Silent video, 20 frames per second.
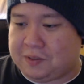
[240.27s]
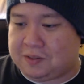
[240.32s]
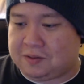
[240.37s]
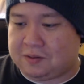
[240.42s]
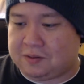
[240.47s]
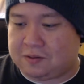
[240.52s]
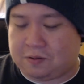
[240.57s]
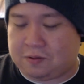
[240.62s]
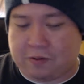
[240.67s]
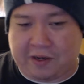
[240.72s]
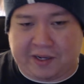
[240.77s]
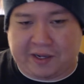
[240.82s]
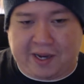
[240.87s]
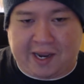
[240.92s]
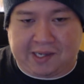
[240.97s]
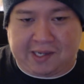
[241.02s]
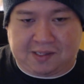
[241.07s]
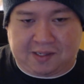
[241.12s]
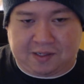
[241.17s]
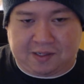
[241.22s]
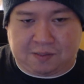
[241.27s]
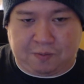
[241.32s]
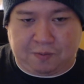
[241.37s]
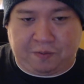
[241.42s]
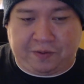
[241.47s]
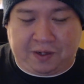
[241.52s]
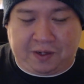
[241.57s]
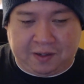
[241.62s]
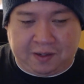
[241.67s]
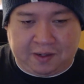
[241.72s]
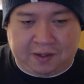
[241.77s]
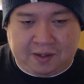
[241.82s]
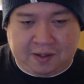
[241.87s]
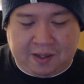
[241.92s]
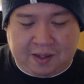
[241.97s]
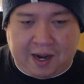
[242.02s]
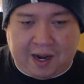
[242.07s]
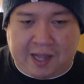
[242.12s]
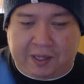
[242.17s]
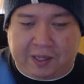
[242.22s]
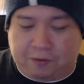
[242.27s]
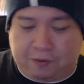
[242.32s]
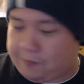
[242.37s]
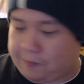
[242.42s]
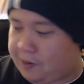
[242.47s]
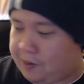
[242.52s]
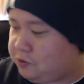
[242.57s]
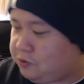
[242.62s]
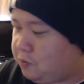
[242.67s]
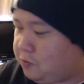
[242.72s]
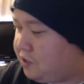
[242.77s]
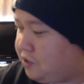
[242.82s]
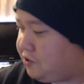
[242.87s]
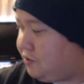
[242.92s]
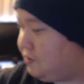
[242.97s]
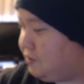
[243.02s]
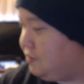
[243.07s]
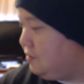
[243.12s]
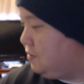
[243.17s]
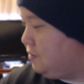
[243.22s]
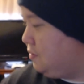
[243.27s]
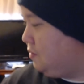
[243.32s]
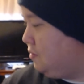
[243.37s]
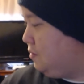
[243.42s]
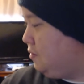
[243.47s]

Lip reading: Perlman. Great cast in this movie. Highly recommend you watch it.